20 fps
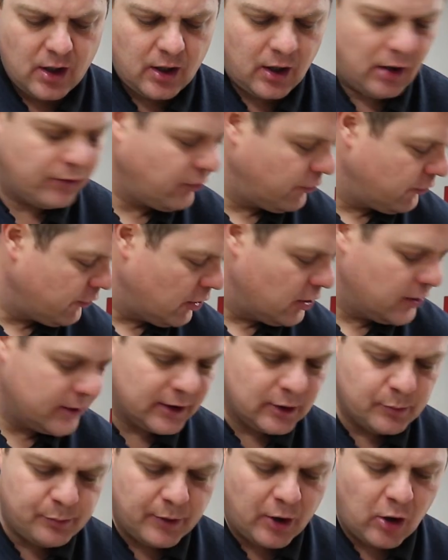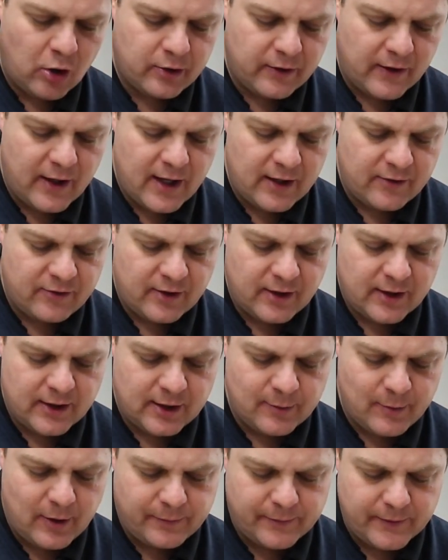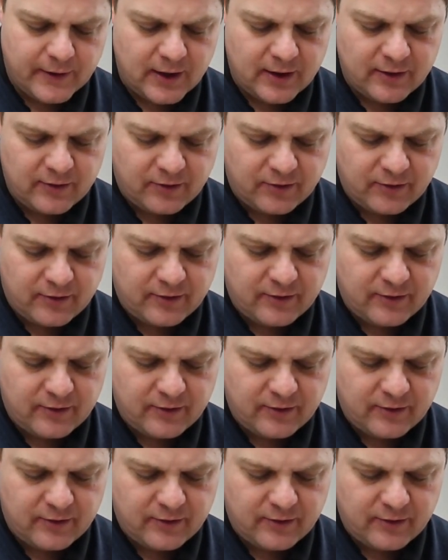I've just got a little block there to lean them up against.